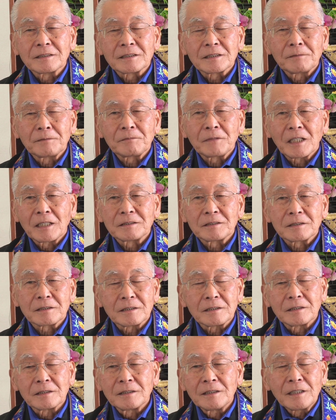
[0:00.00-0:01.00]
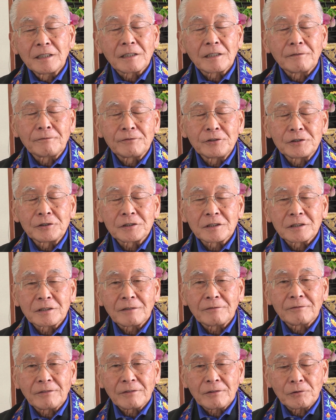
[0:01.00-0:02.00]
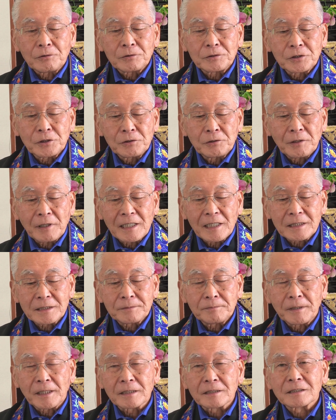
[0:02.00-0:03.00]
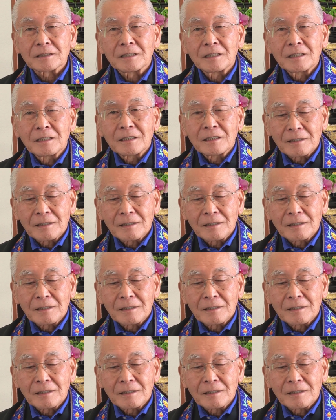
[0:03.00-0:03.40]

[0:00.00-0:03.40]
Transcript: and sometimes the confusion of those two aspects